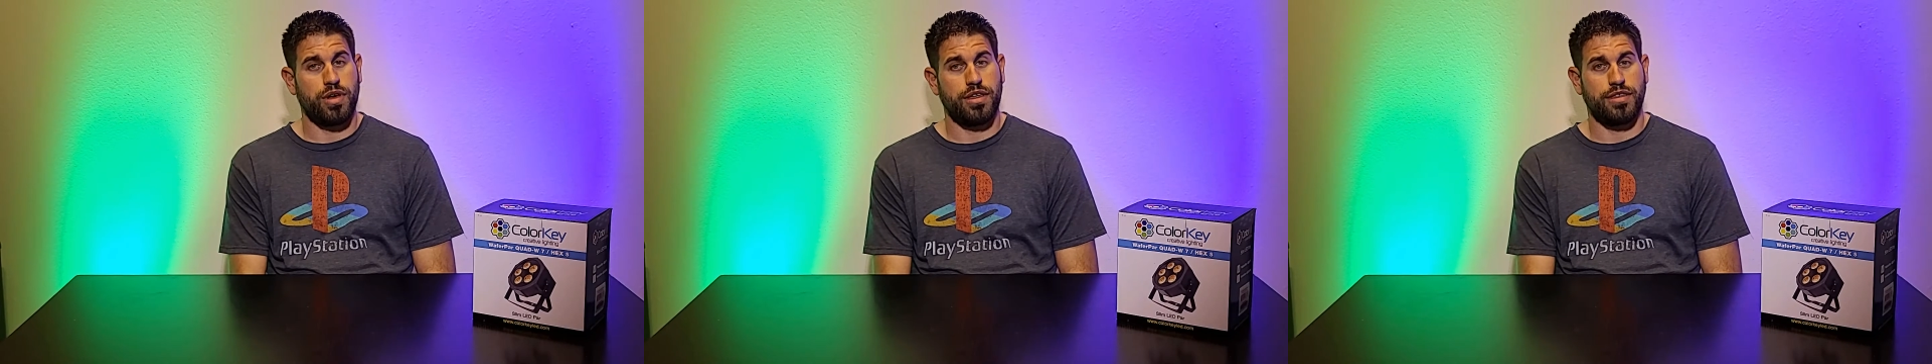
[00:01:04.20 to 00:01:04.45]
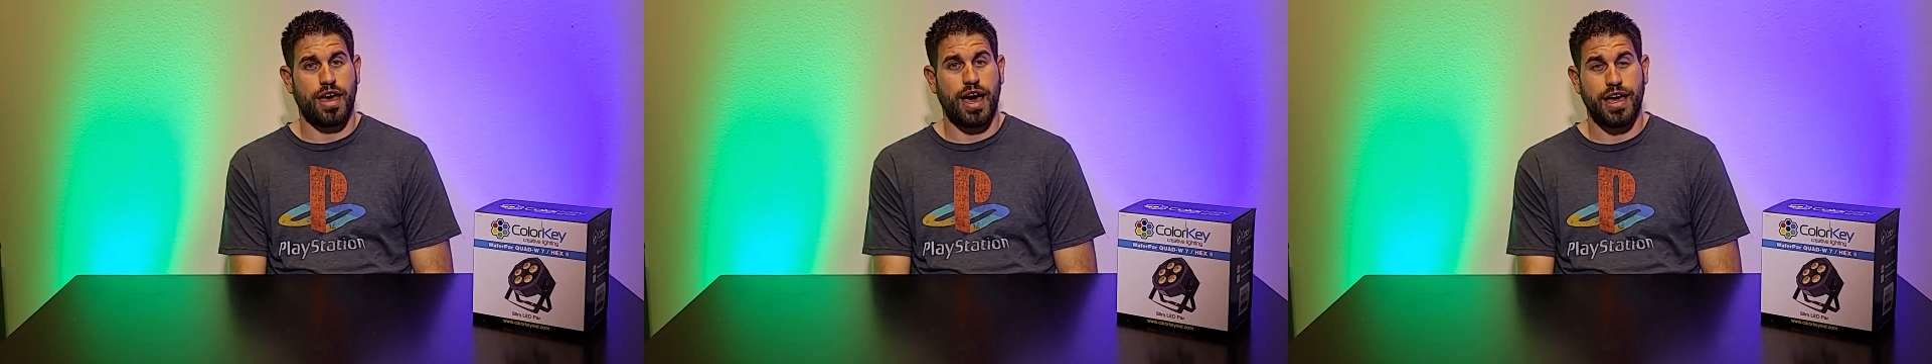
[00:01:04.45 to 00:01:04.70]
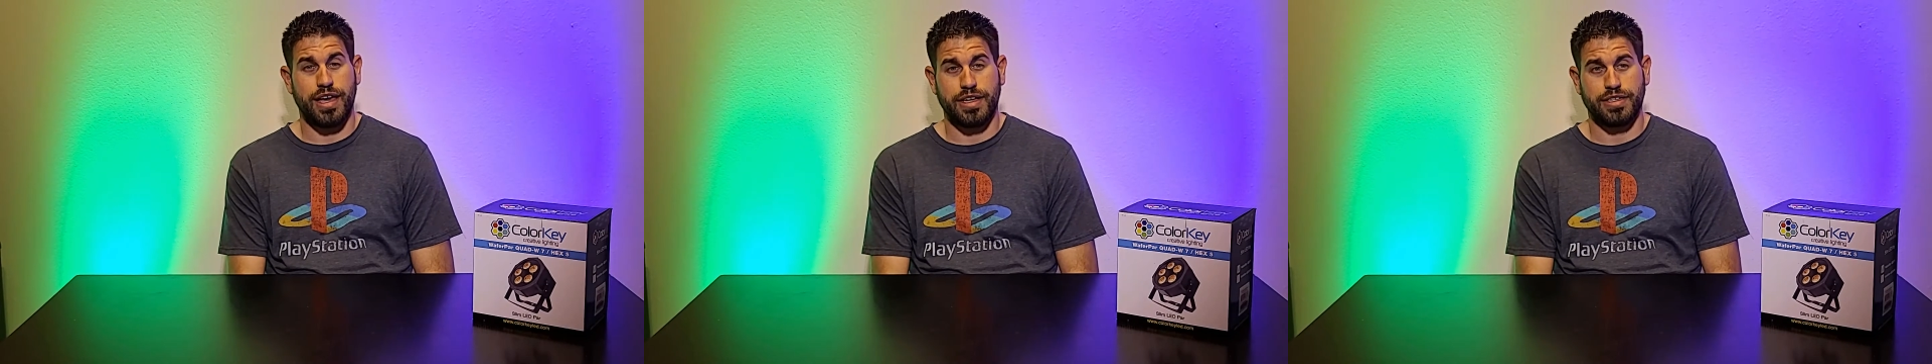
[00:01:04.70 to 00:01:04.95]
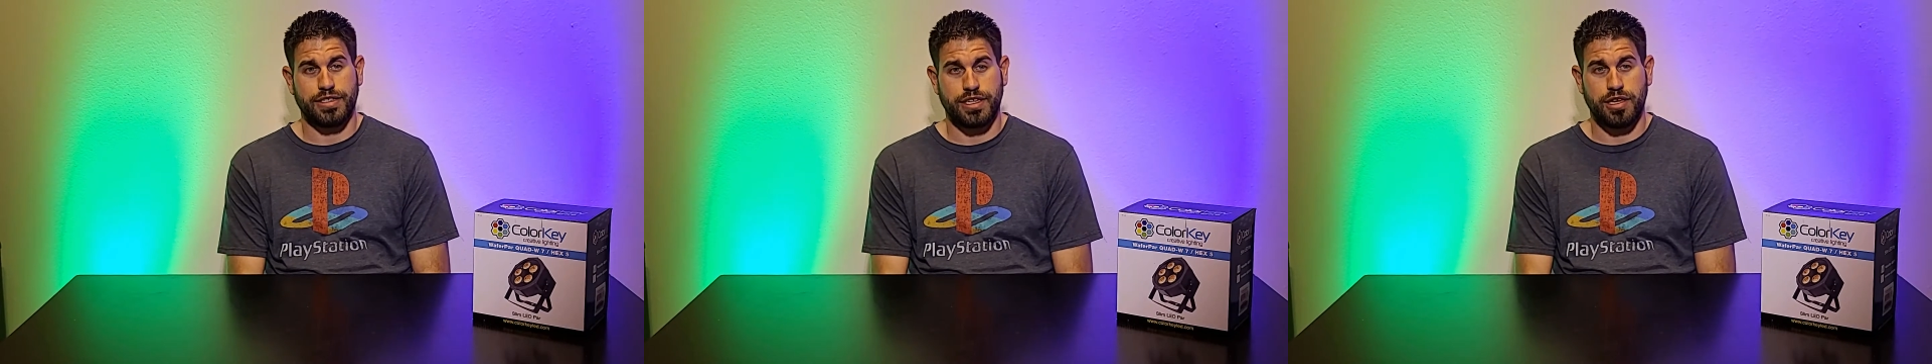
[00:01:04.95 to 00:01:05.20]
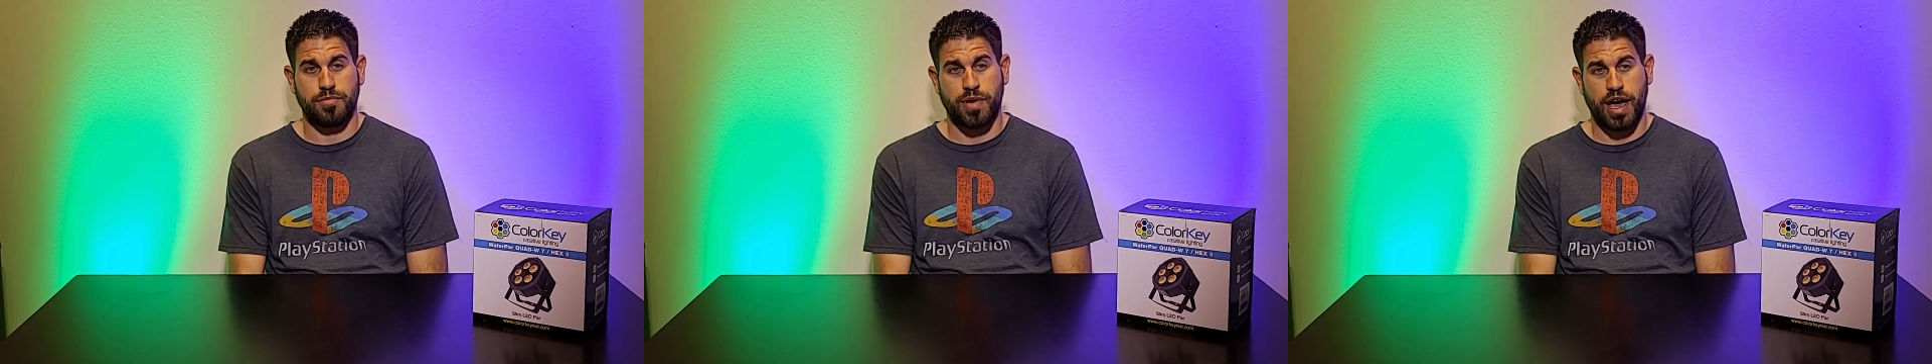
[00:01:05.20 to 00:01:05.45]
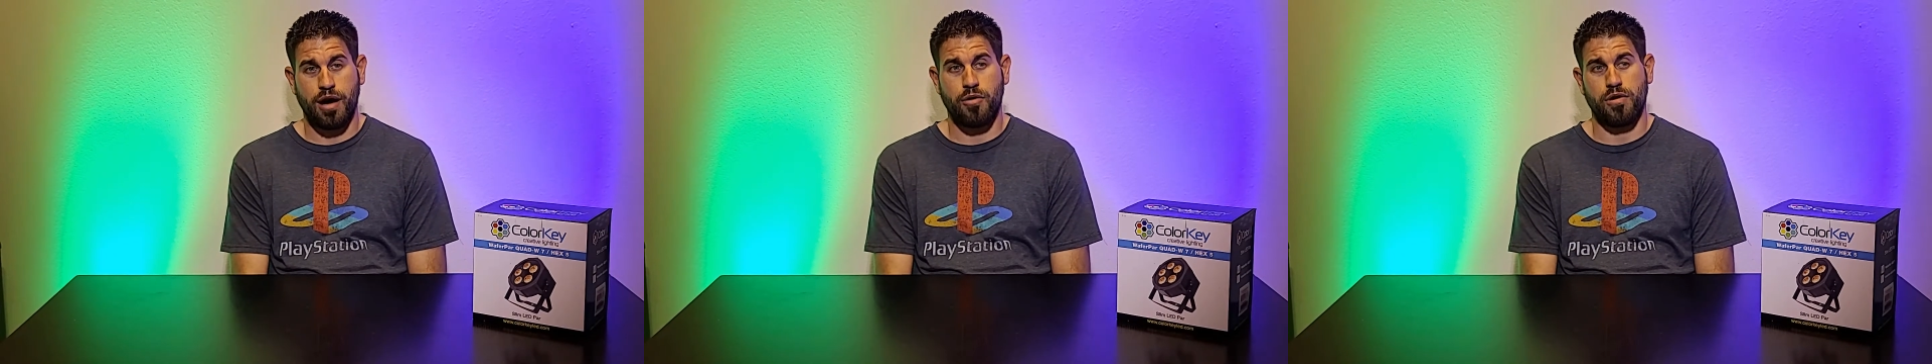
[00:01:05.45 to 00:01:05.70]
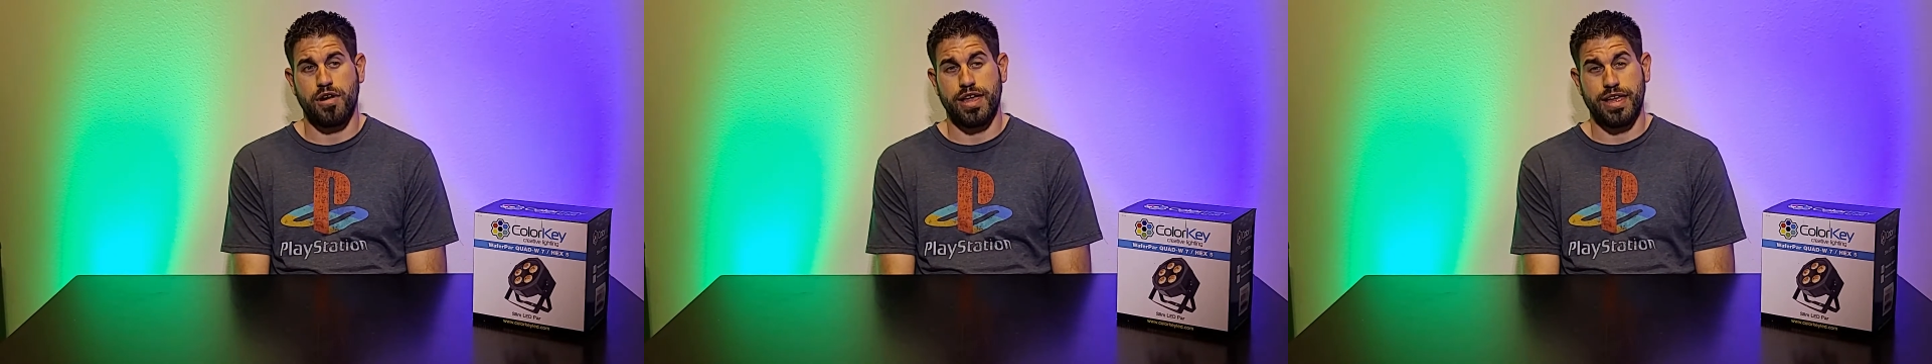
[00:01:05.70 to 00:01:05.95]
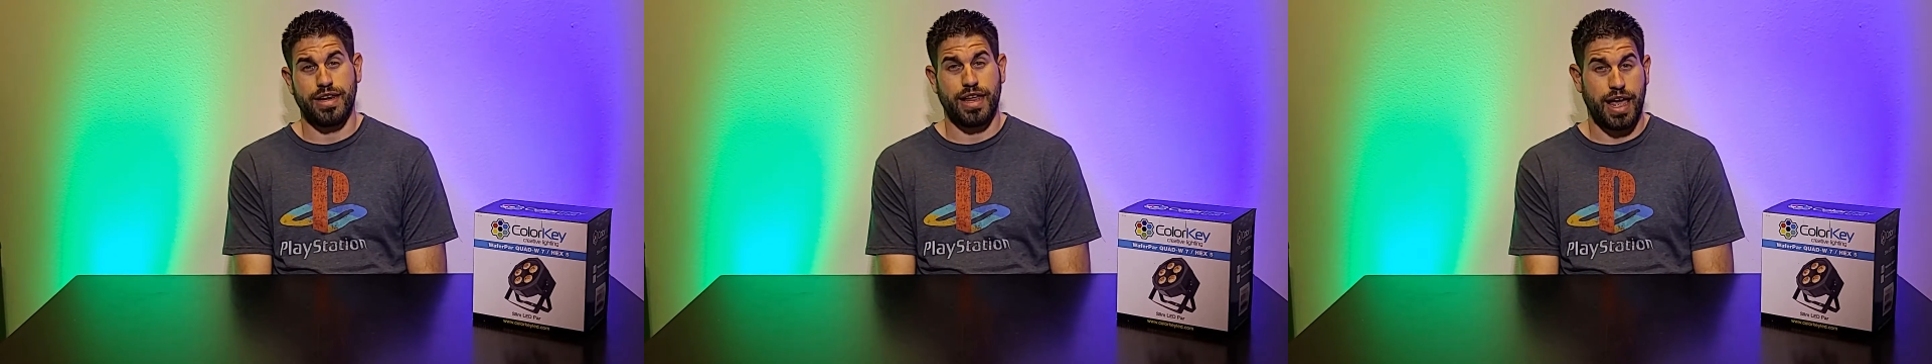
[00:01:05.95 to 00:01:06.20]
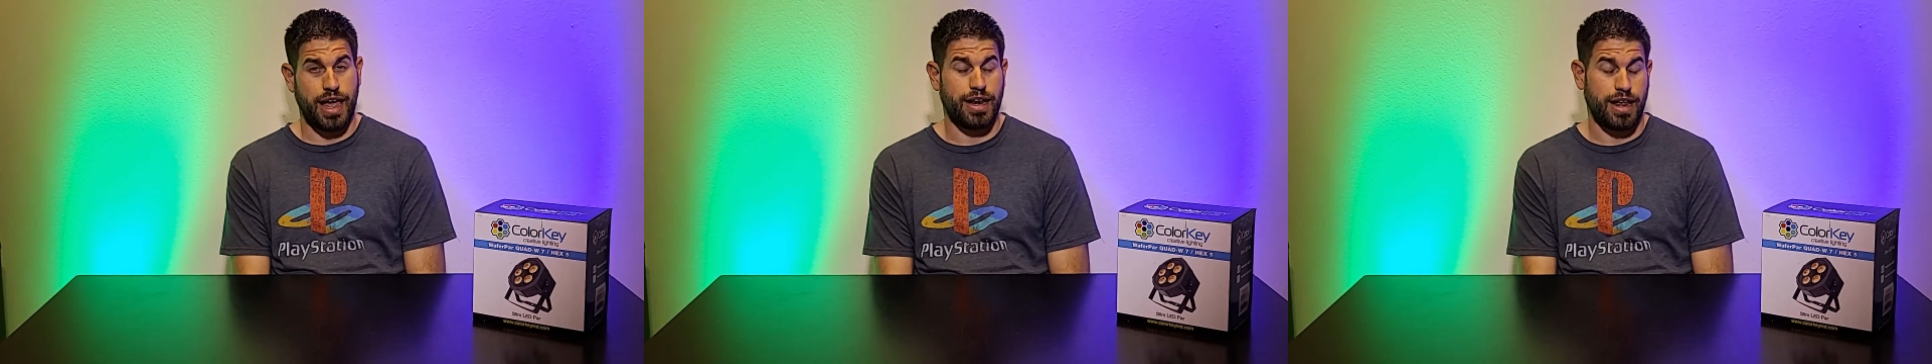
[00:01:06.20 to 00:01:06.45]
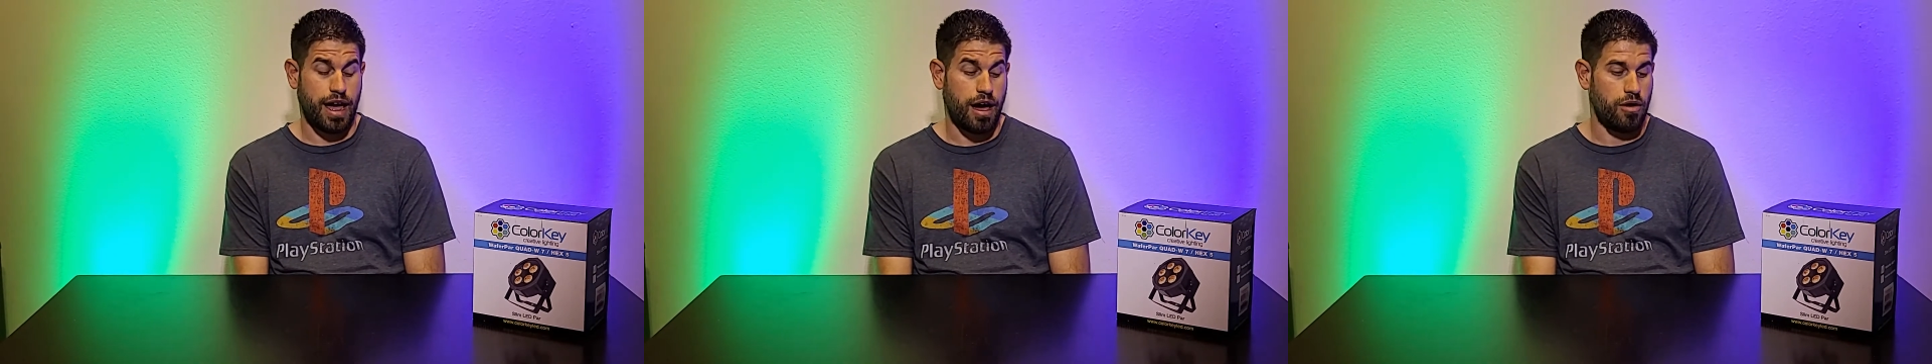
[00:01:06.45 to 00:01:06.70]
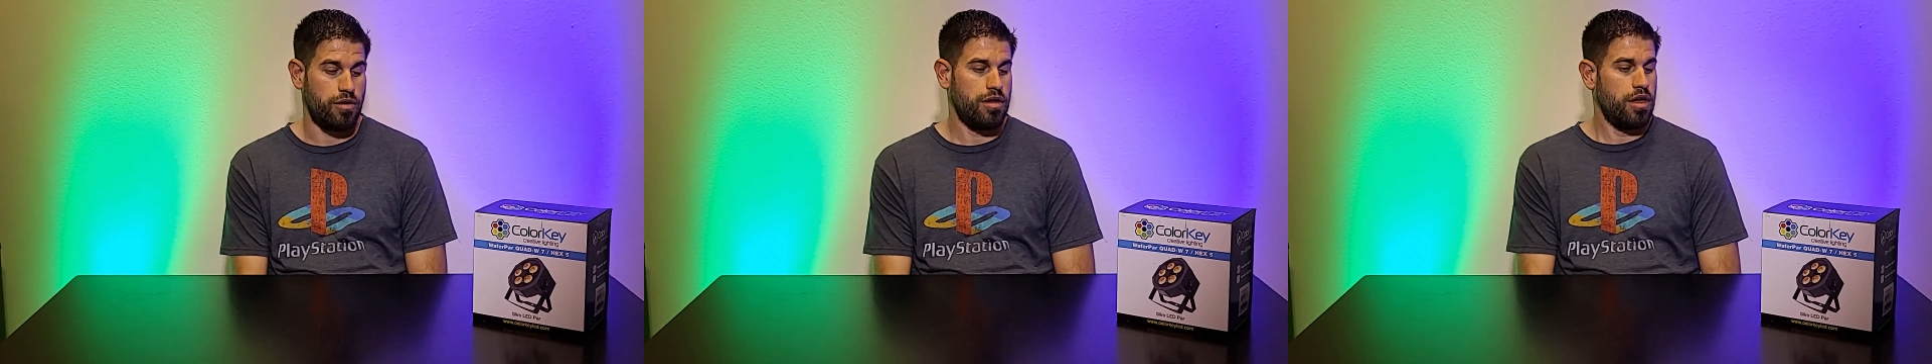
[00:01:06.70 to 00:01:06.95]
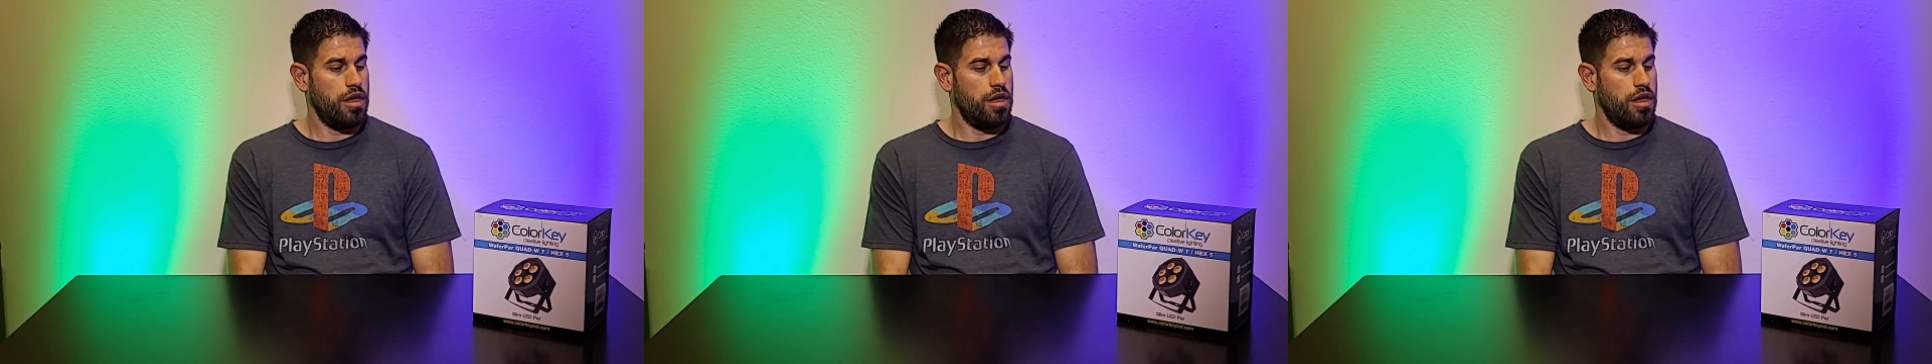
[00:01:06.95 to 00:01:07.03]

with IEC power in and out.